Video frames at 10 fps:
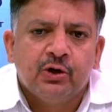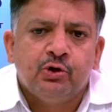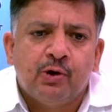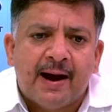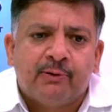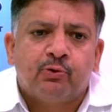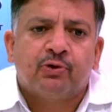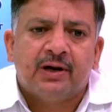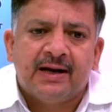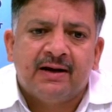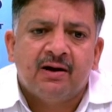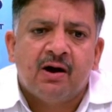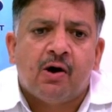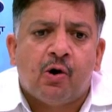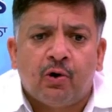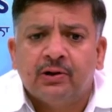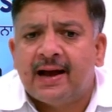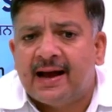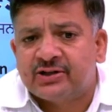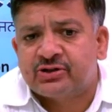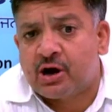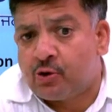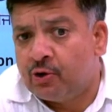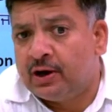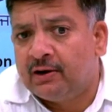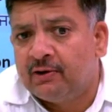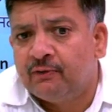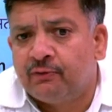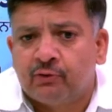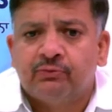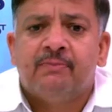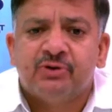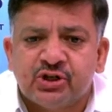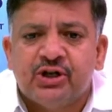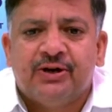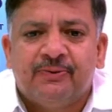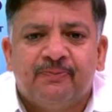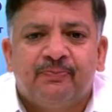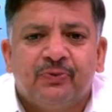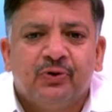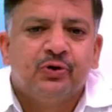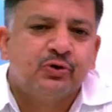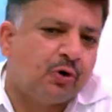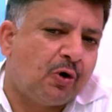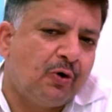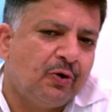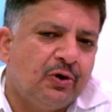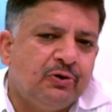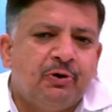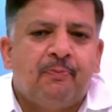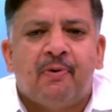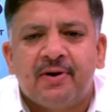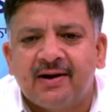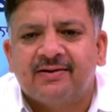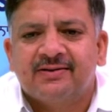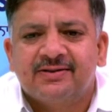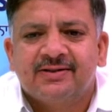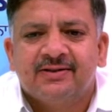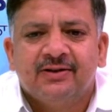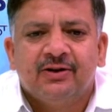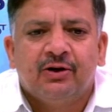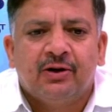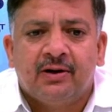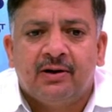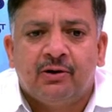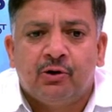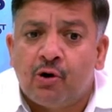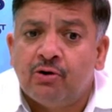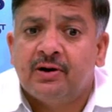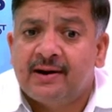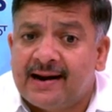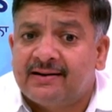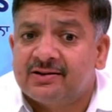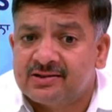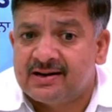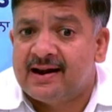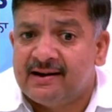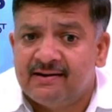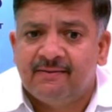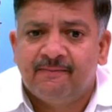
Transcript: You have to clean all the extra oil from the machine so your products don't get stained.